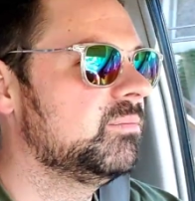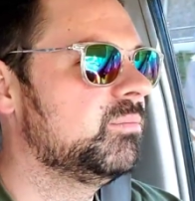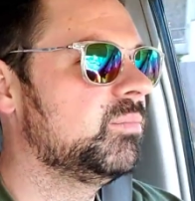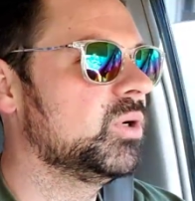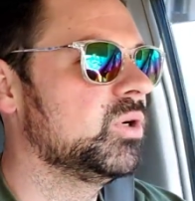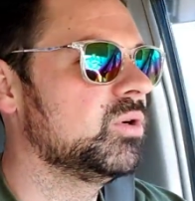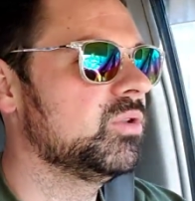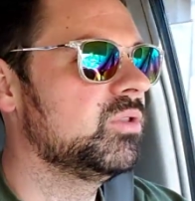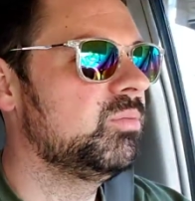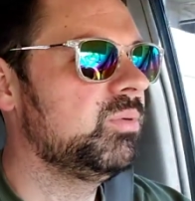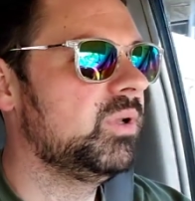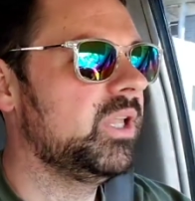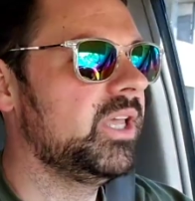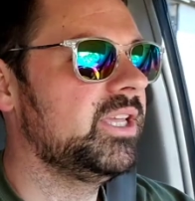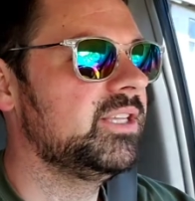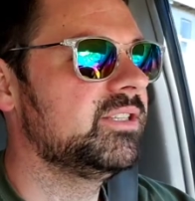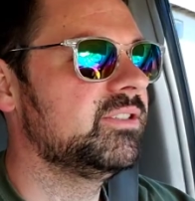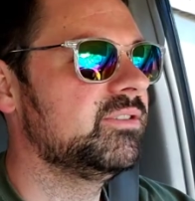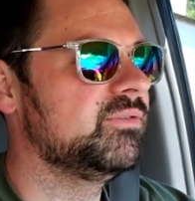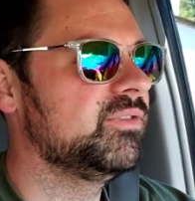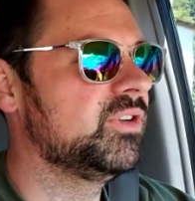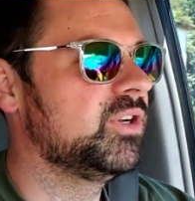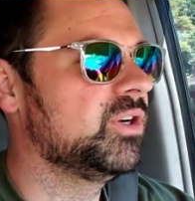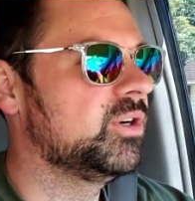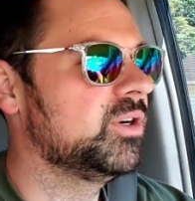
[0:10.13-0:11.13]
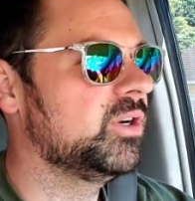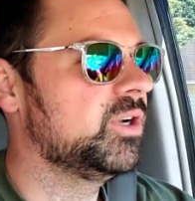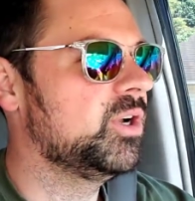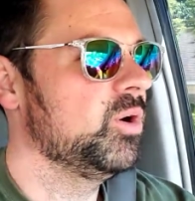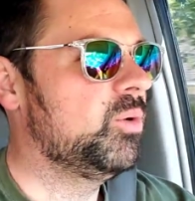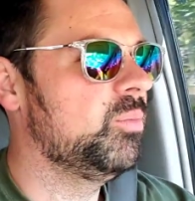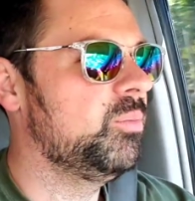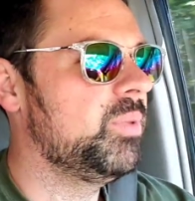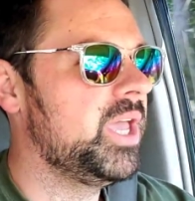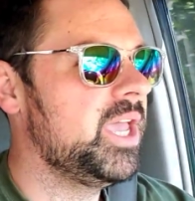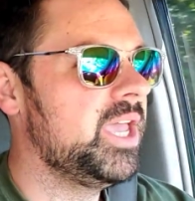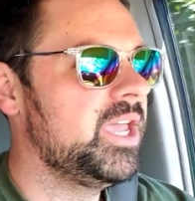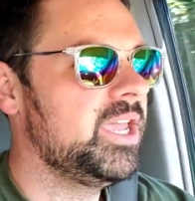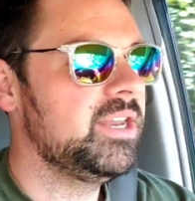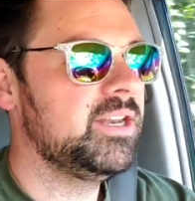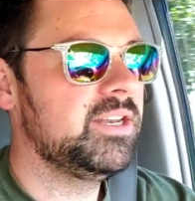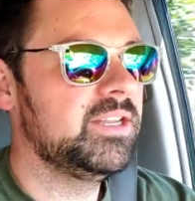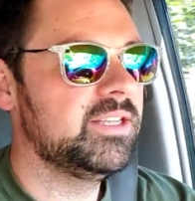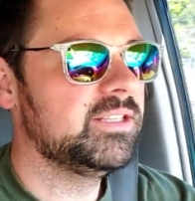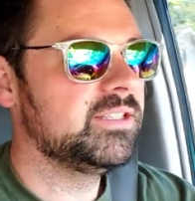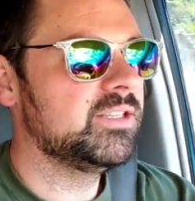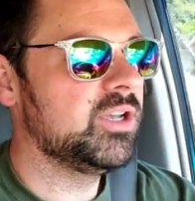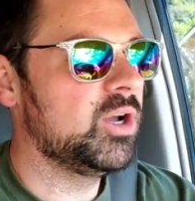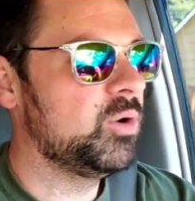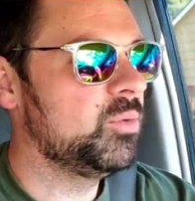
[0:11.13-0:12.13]
birthplace of Kurt Cobain,
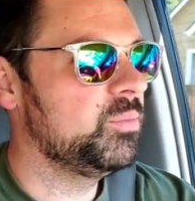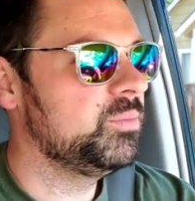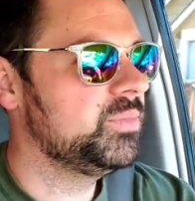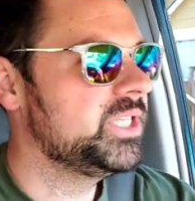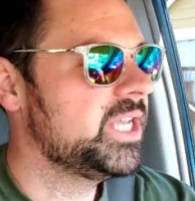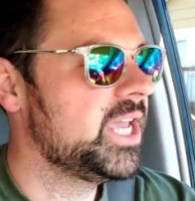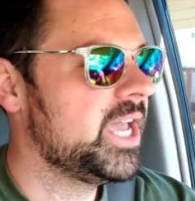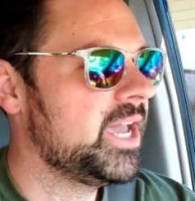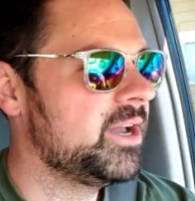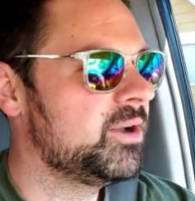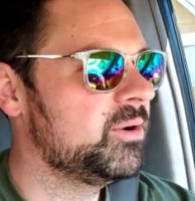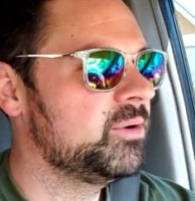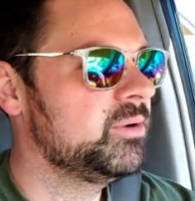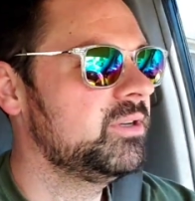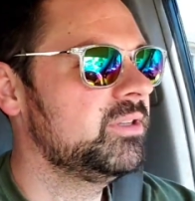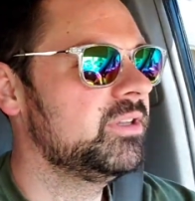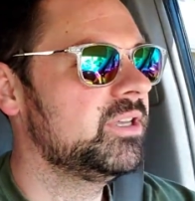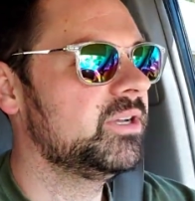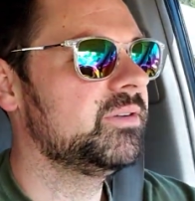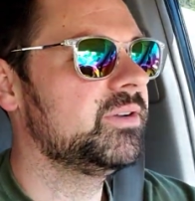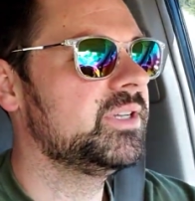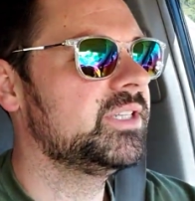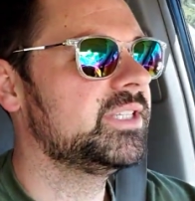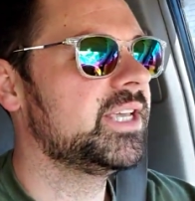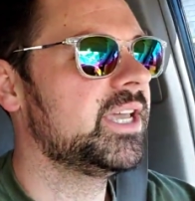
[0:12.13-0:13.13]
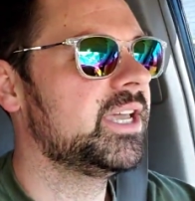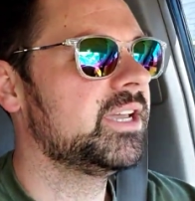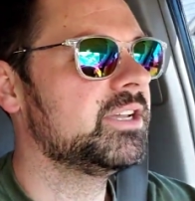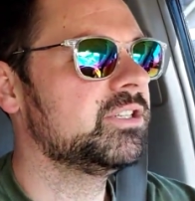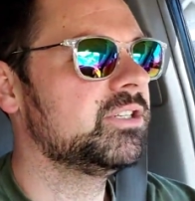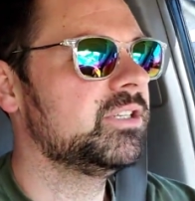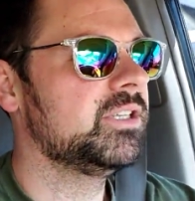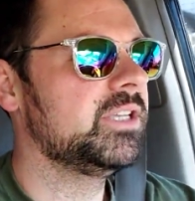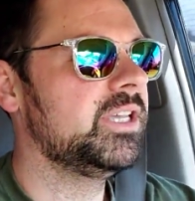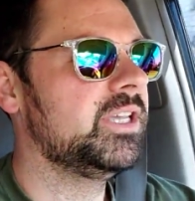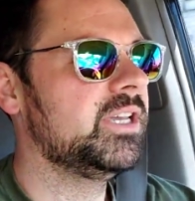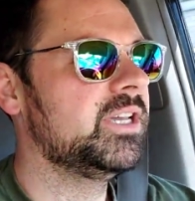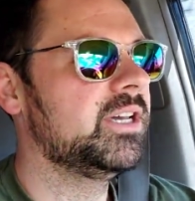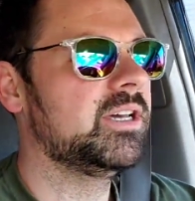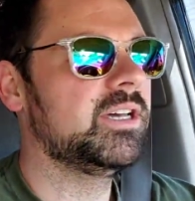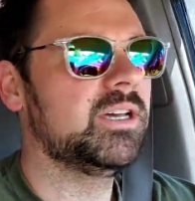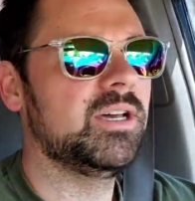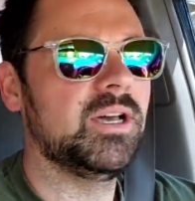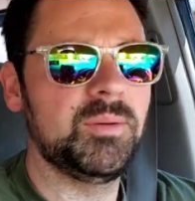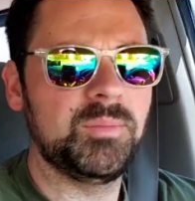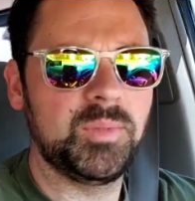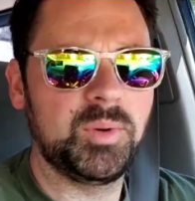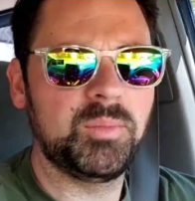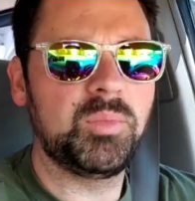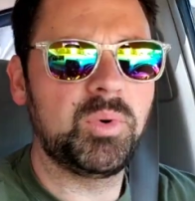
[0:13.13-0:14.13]
his hometown. There is actually
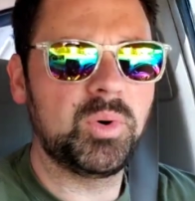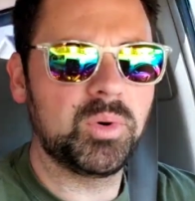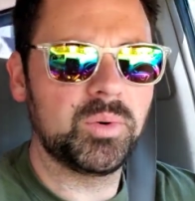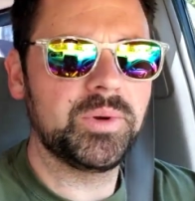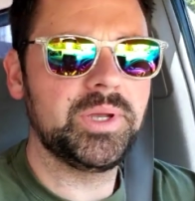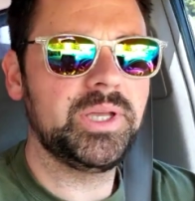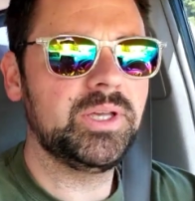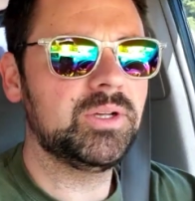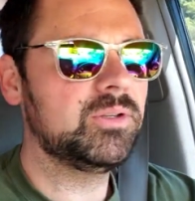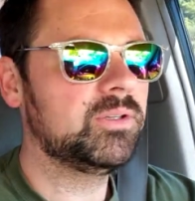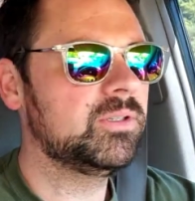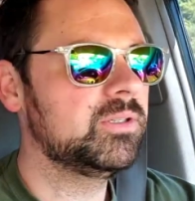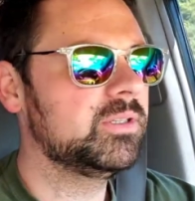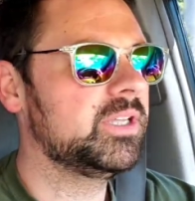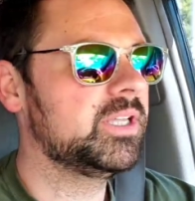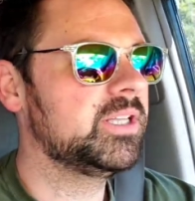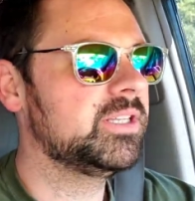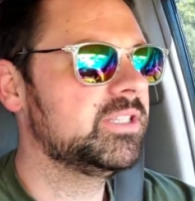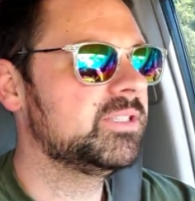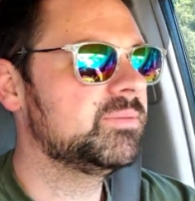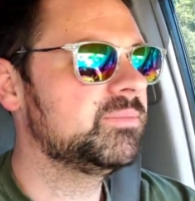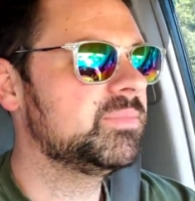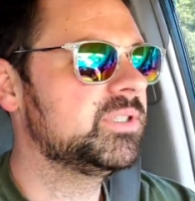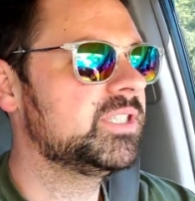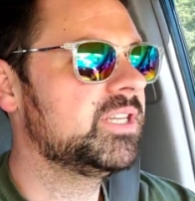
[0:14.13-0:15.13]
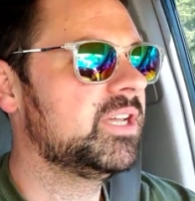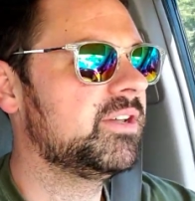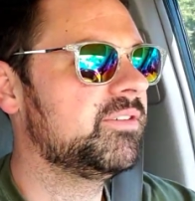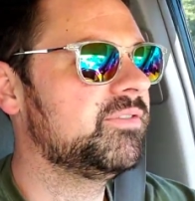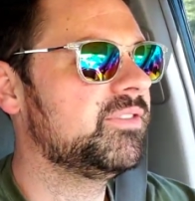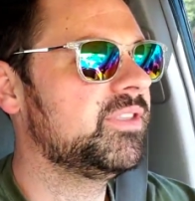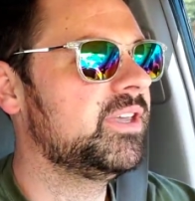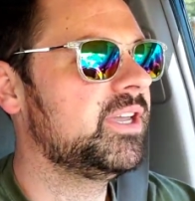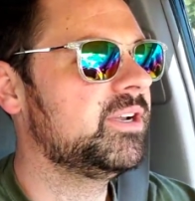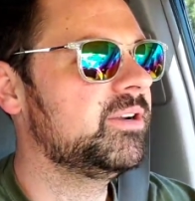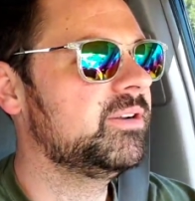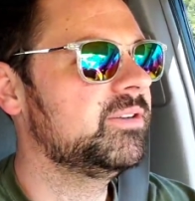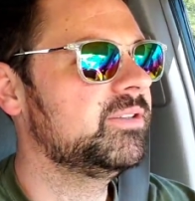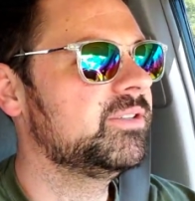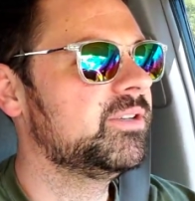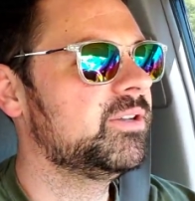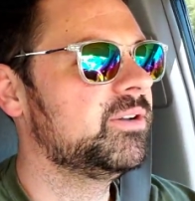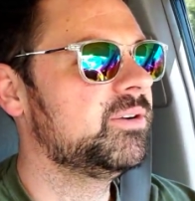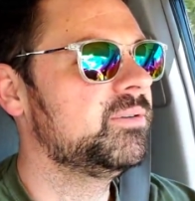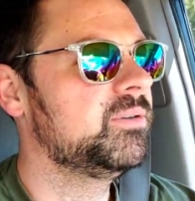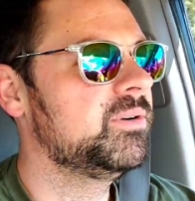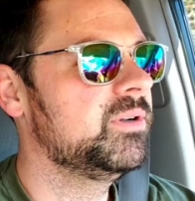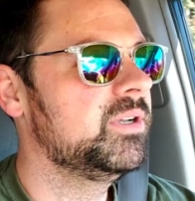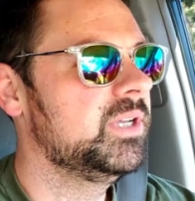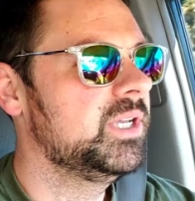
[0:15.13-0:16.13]
a, a memorial and some stuff there, so
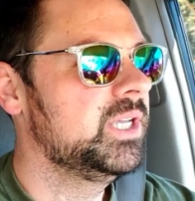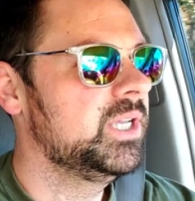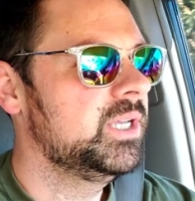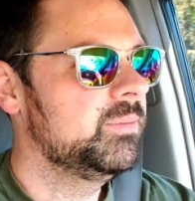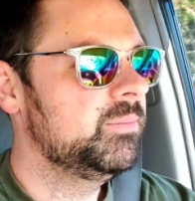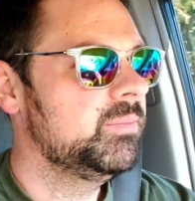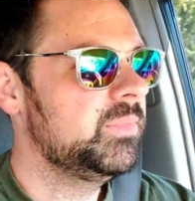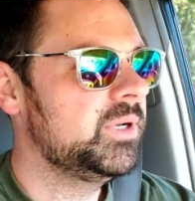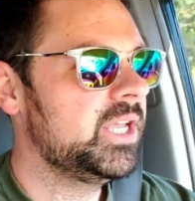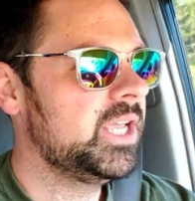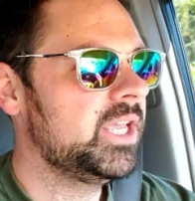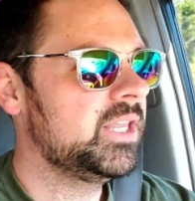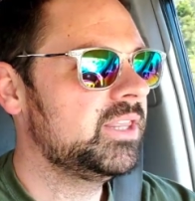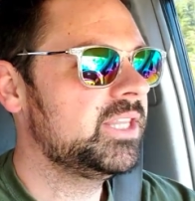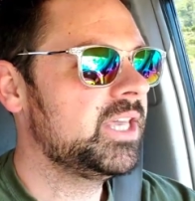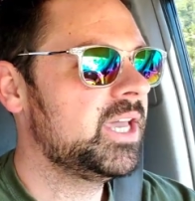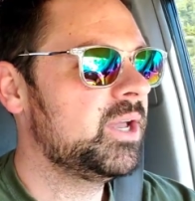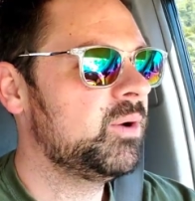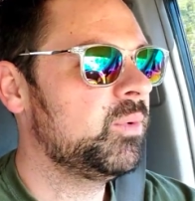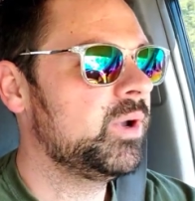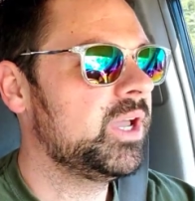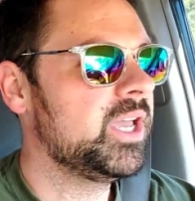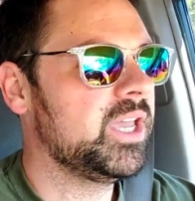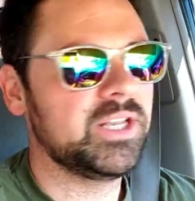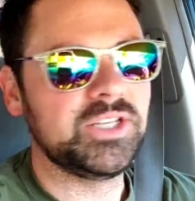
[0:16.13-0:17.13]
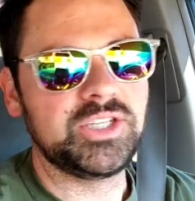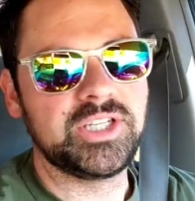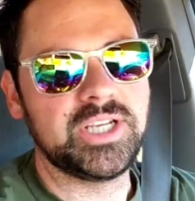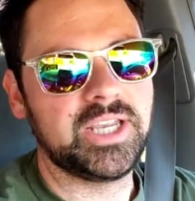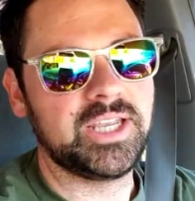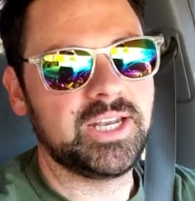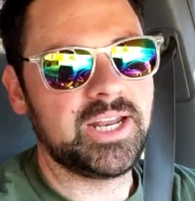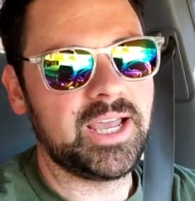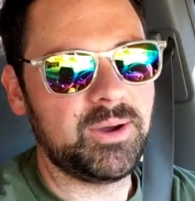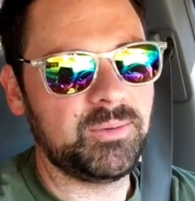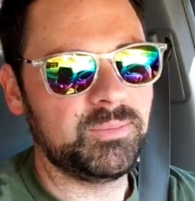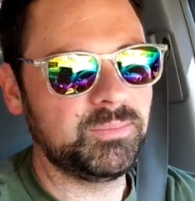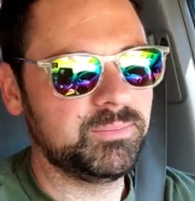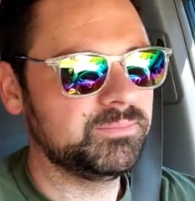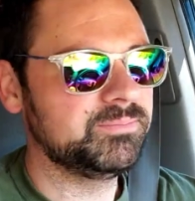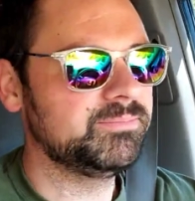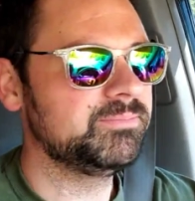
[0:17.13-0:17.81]
I'm gonna head that way and check it out.